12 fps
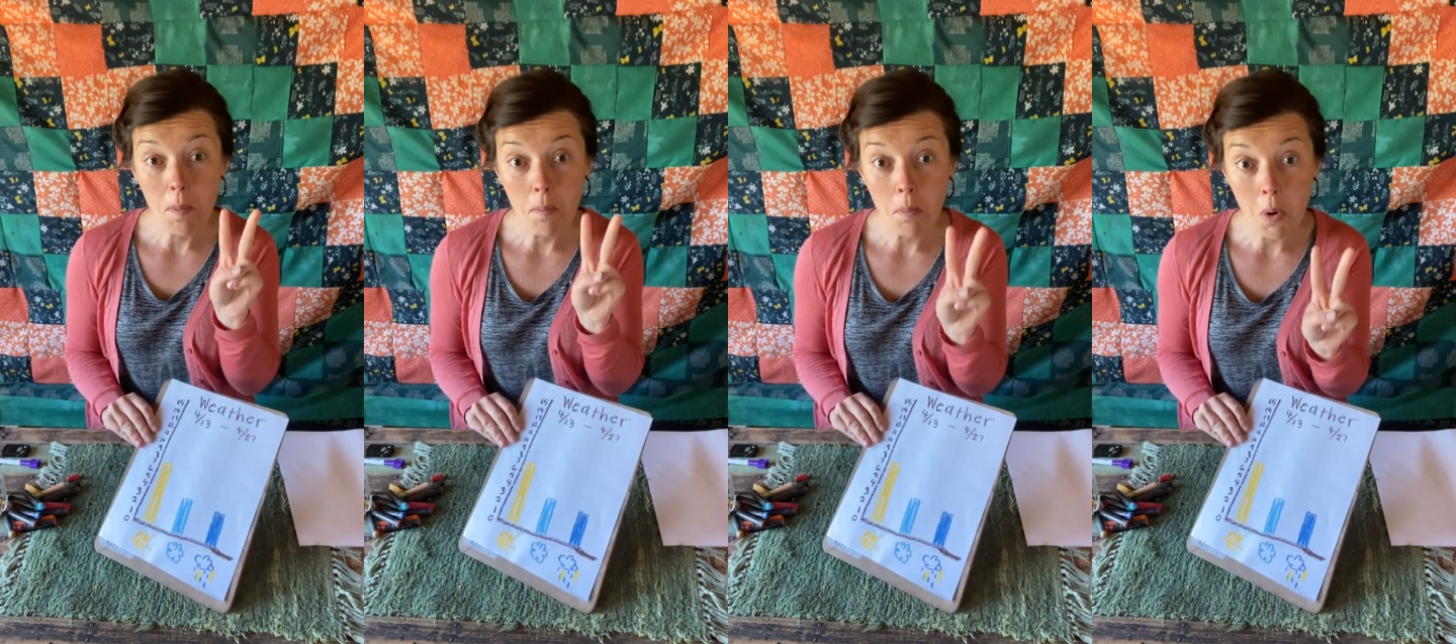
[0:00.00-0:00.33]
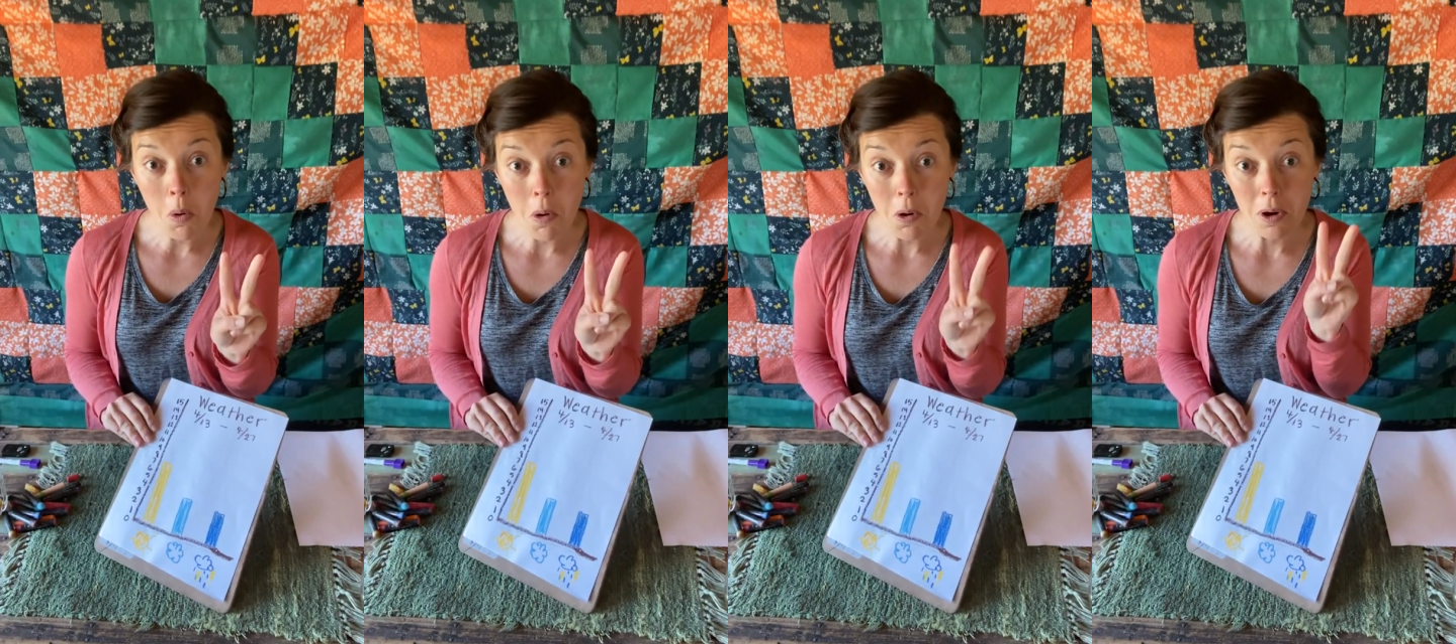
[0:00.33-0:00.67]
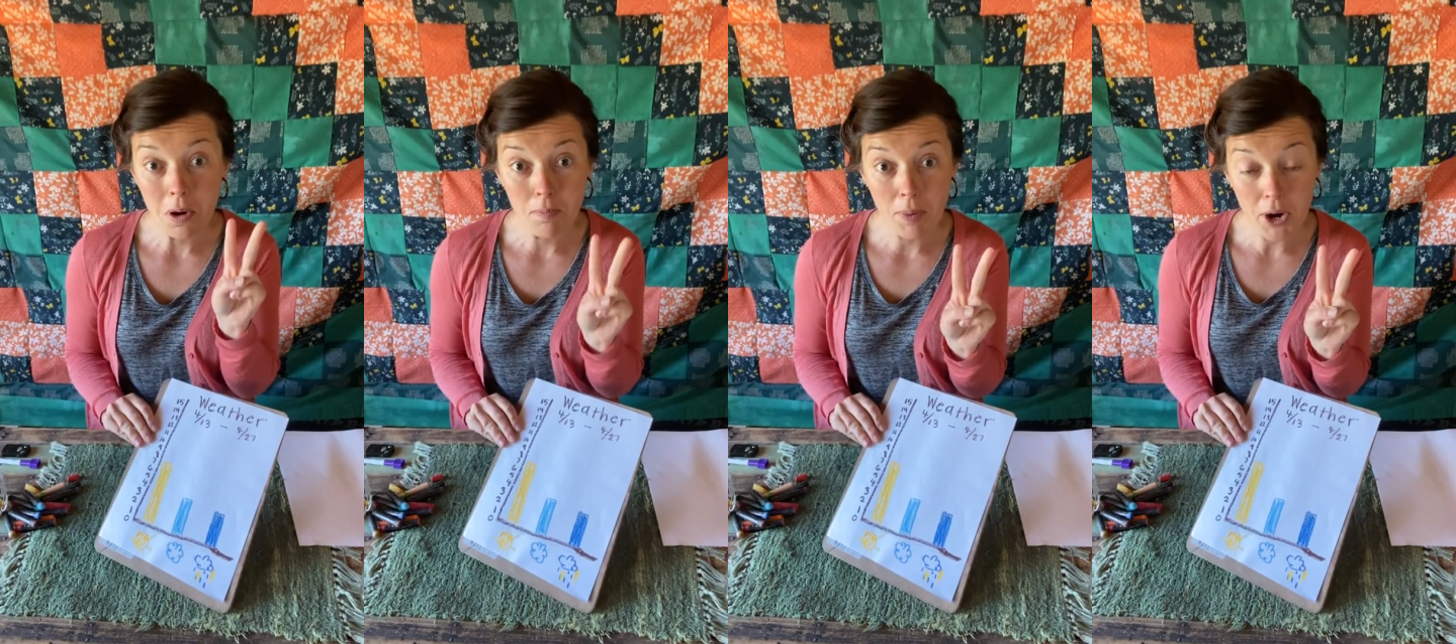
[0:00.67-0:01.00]

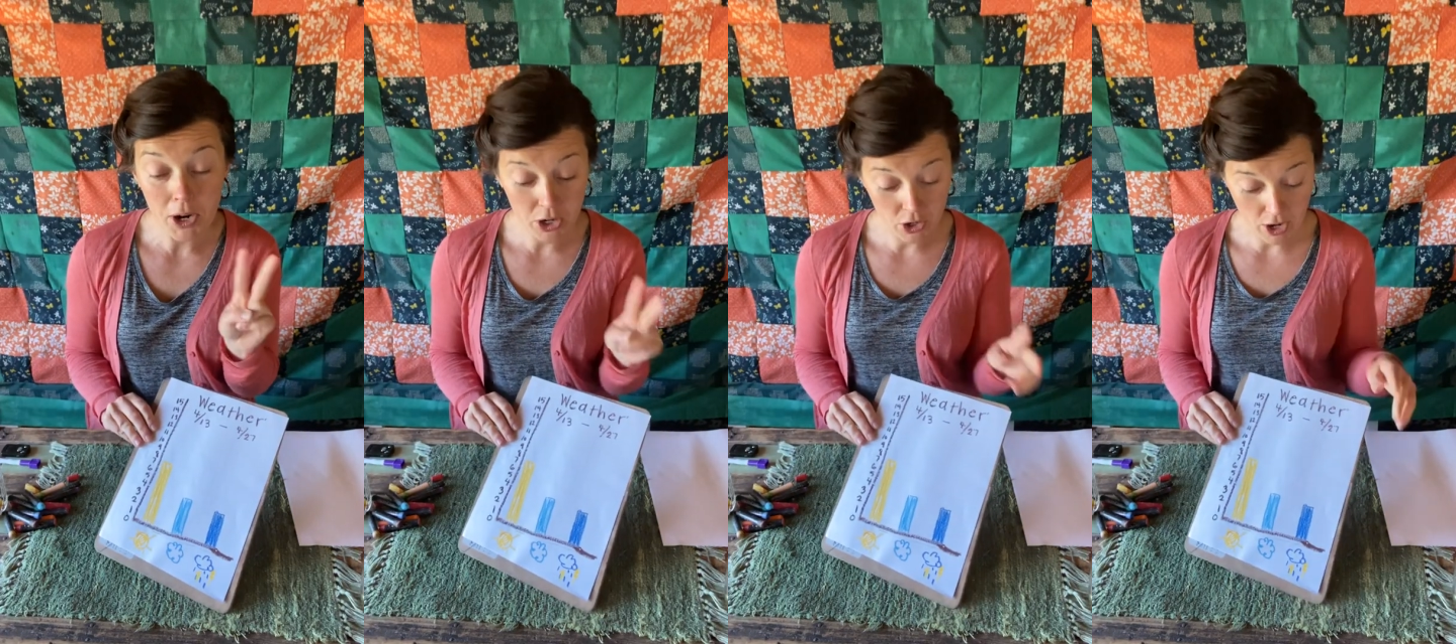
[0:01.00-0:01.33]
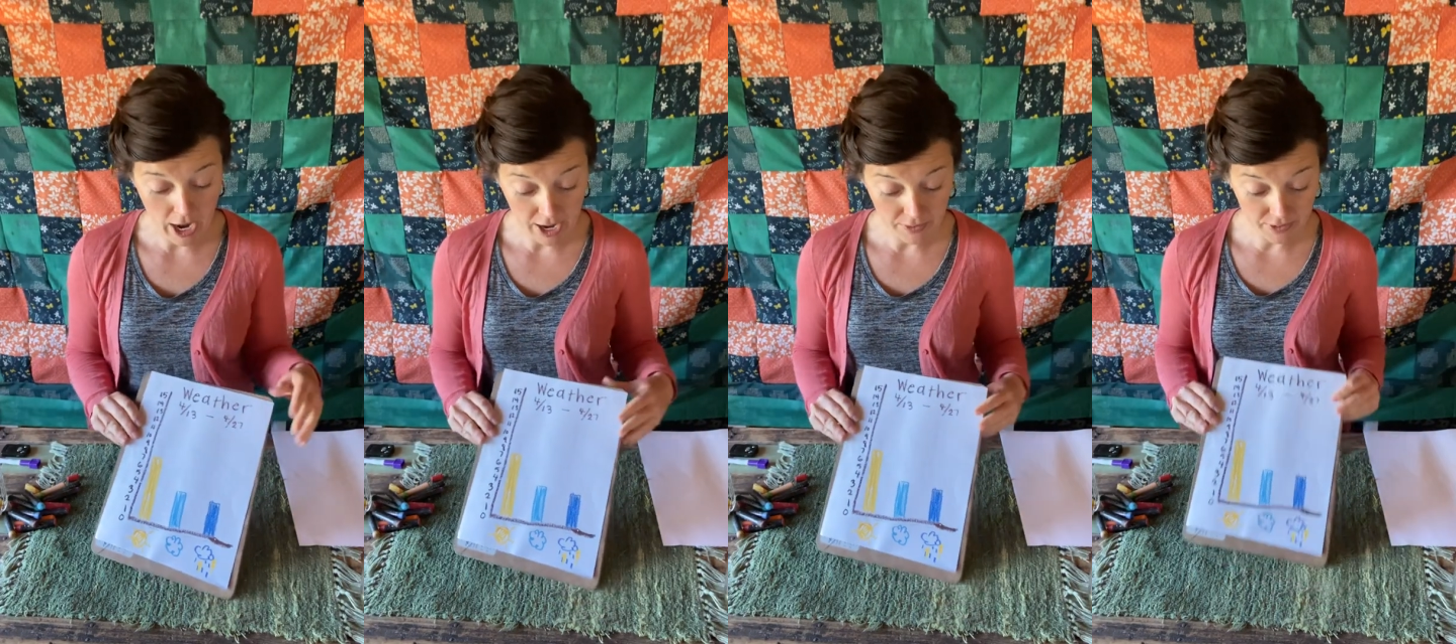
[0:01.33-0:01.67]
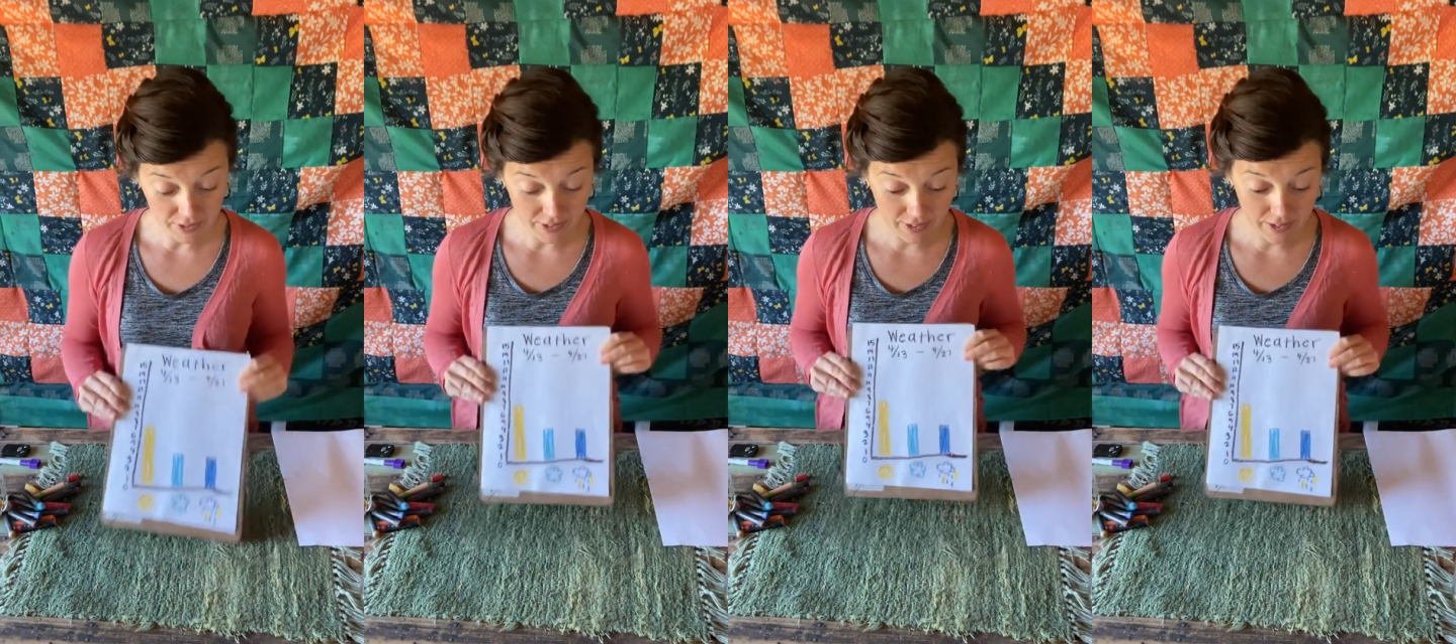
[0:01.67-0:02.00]
more bar
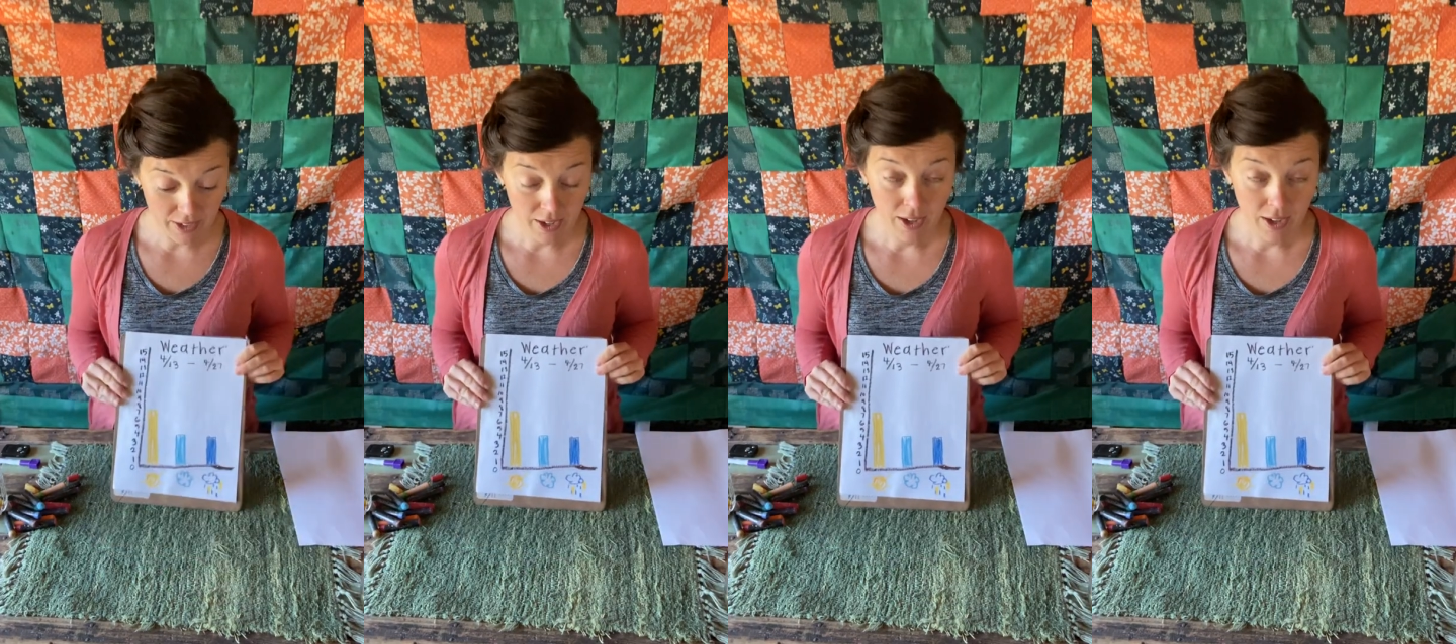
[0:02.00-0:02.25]
graphs.